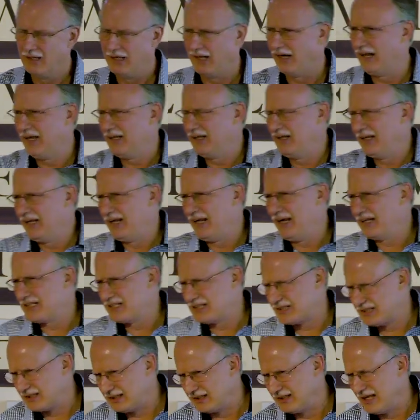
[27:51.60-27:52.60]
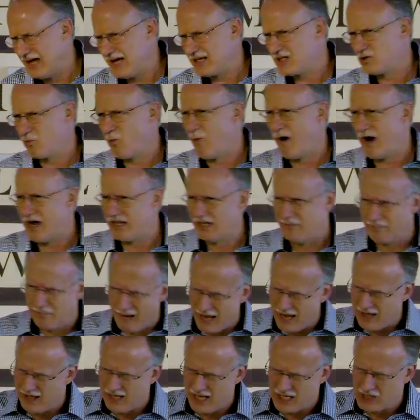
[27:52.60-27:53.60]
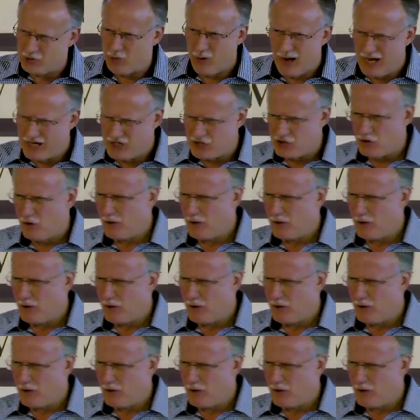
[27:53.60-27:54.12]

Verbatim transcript: And, I, and that's, that's, why the, that's why it's